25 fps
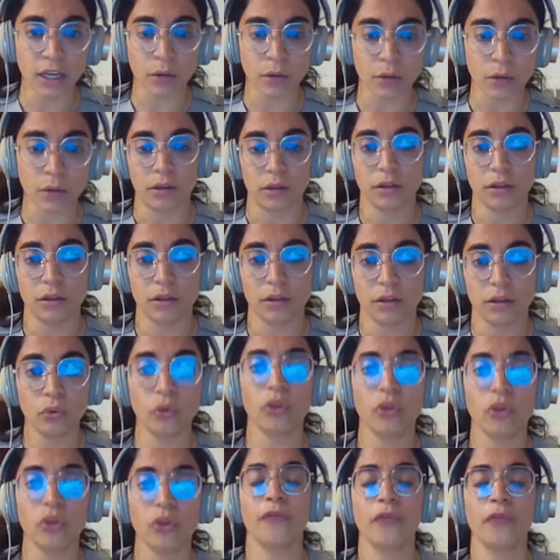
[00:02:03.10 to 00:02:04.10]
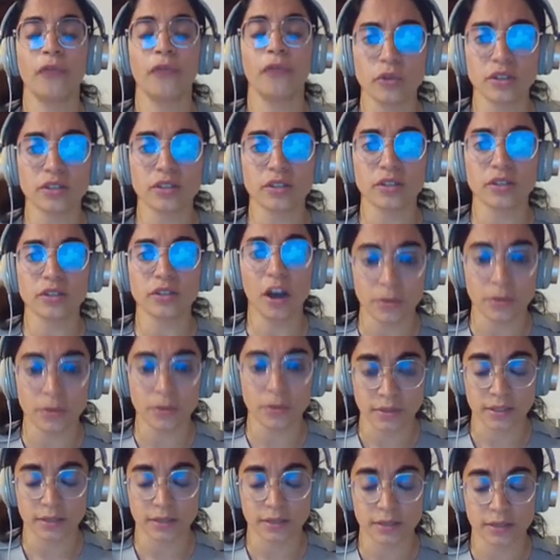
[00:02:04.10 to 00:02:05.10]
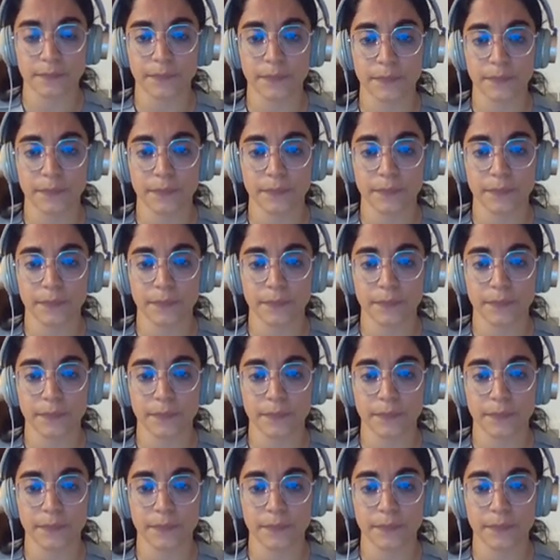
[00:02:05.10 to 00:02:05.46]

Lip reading: equal to the force times